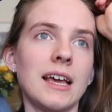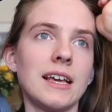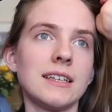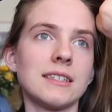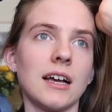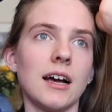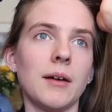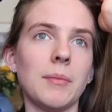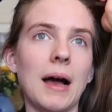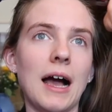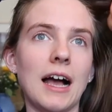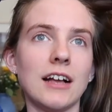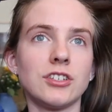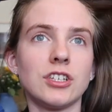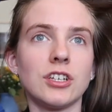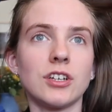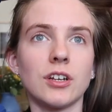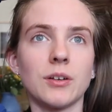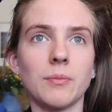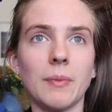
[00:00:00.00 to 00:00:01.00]
is I'm
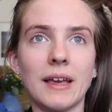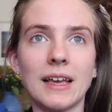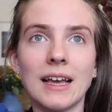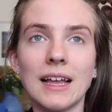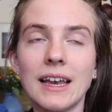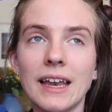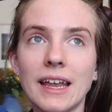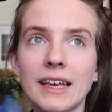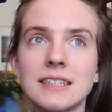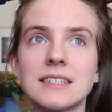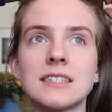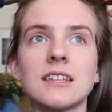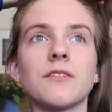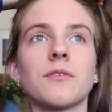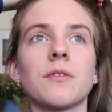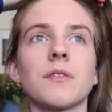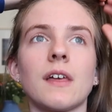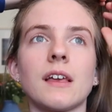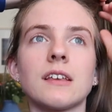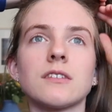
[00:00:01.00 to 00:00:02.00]
actually going to make a list of
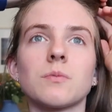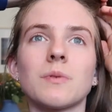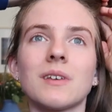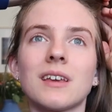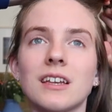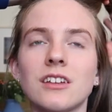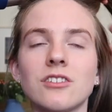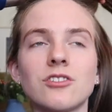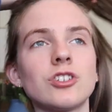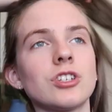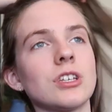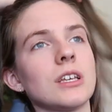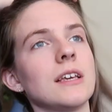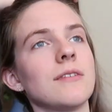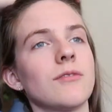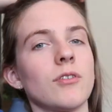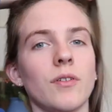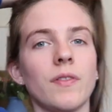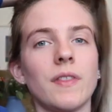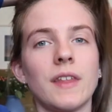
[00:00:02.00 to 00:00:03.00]
things we can
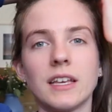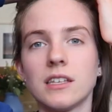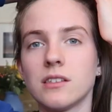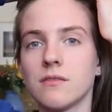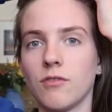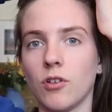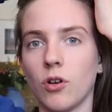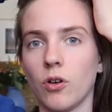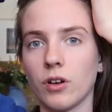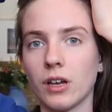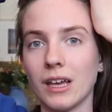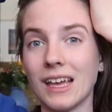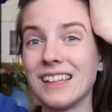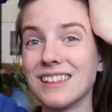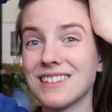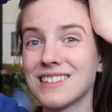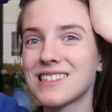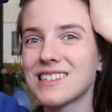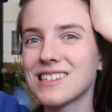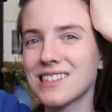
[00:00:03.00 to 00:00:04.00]
achieve on this vlog
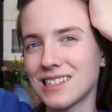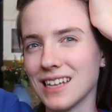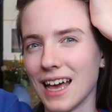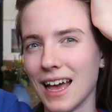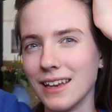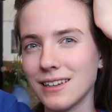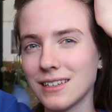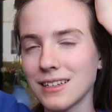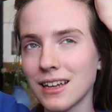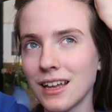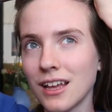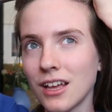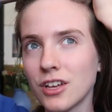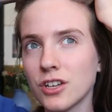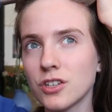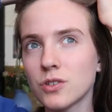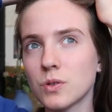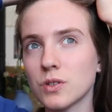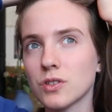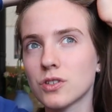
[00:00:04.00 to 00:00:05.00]
instead.
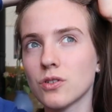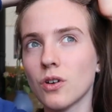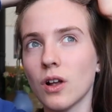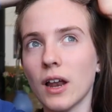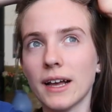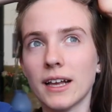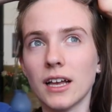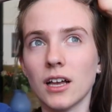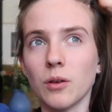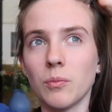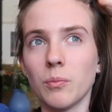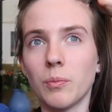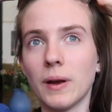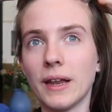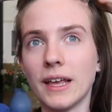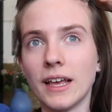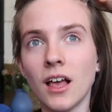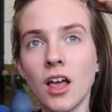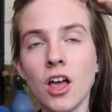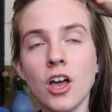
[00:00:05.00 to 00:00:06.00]
So it's not like a
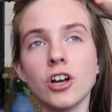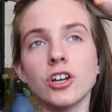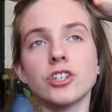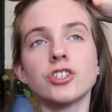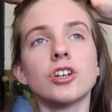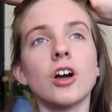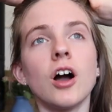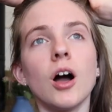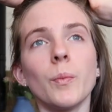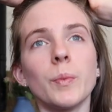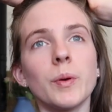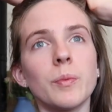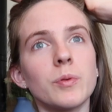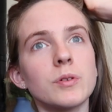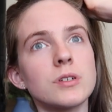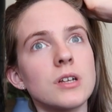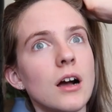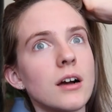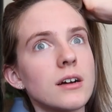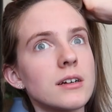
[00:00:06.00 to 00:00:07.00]
complete, because you can't be
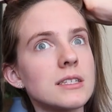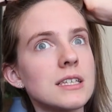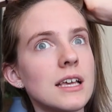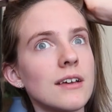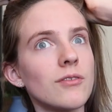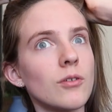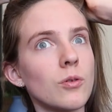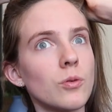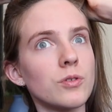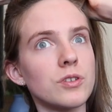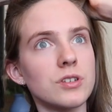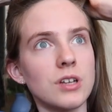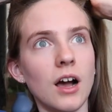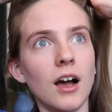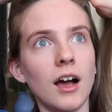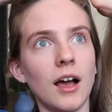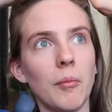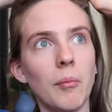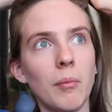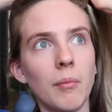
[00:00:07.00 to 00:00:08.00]
productive all the
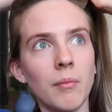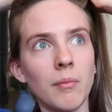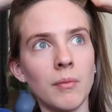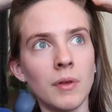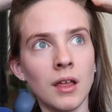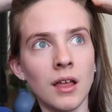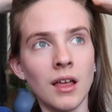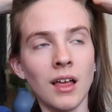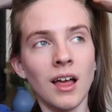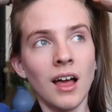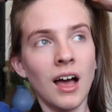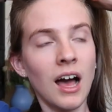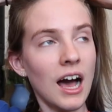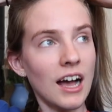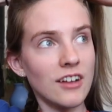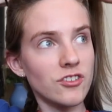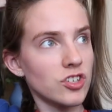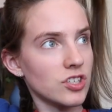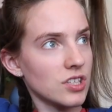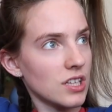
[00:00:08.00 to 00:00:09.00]
time.
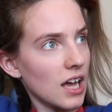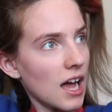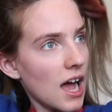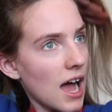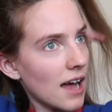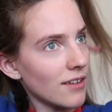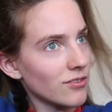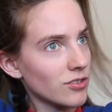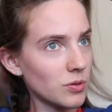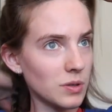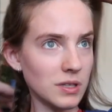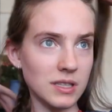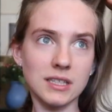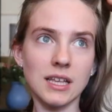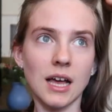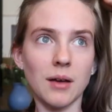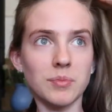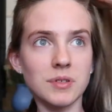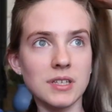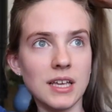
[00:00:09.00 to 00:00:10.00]
I have to
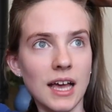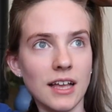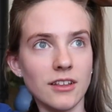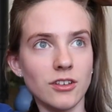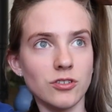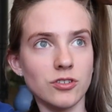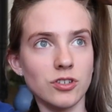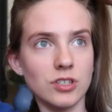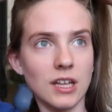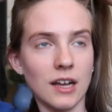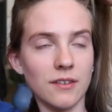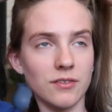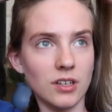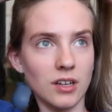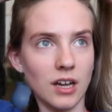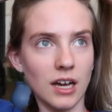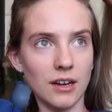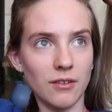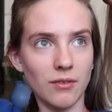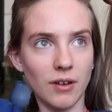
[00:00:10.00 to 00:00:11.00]
accept it and you just have to
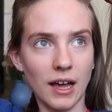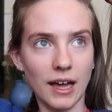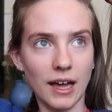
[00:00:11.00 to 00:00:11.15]
kind of